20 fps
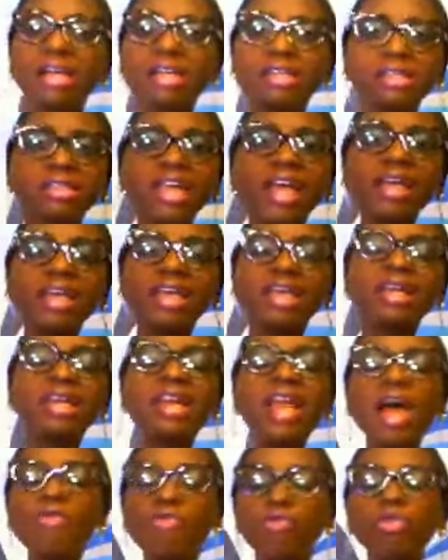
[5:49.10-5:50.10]
Day
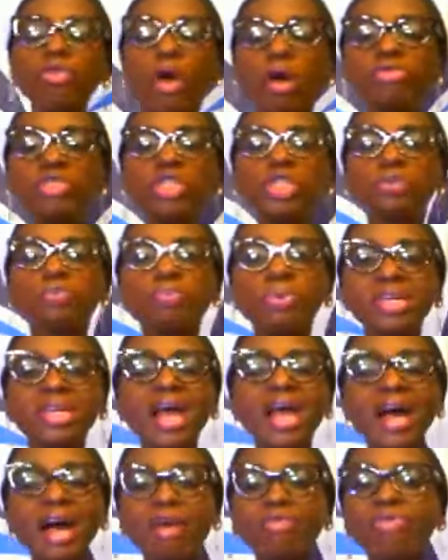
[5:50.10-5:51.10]
11 of this
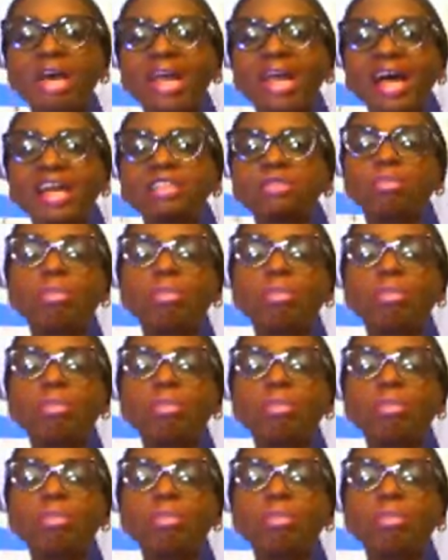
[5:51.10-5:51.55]
prayer avalanche,